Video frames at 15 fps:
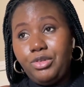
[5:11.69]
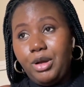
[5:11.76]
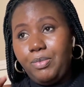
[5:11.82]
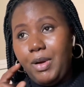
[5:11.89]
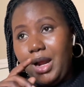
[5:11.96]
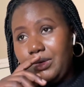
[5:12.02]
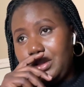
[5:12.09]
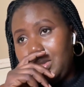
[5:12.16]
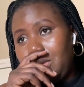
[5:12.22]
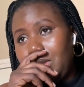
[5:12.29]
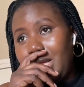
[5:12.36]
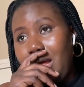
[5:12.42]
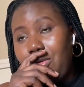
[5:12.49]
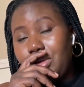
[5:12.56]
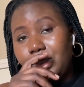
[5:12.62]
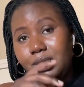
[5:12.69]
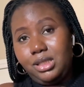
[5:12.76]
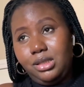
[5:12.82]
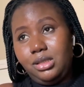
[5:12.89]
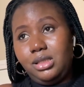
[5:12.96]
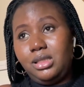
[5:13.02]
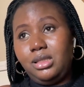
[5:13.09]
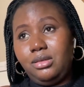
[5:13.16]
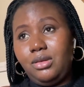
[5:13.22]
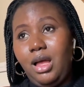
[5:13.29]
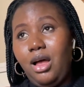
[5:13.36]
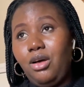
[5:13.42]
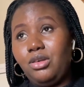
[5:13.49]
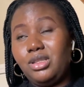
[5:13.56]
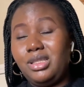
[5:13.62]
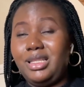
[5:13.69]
pounds so that was that was